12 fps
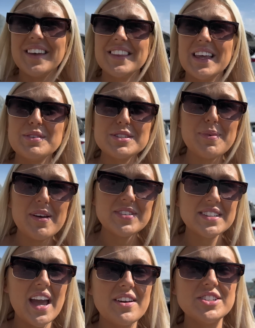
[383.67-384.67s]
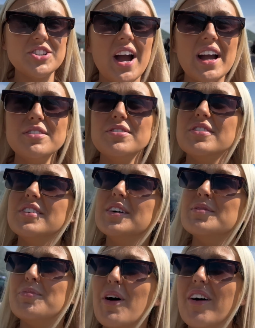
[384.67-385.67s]
That was a bit of a scary drive,
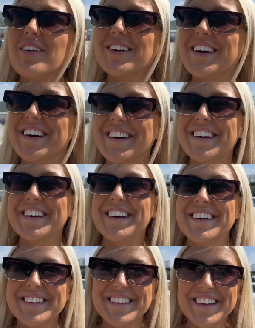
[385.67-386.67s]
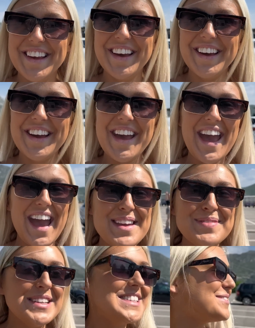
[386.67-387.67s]
but
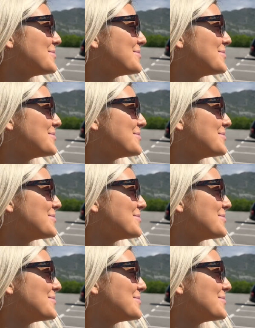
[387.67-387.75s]
Amy did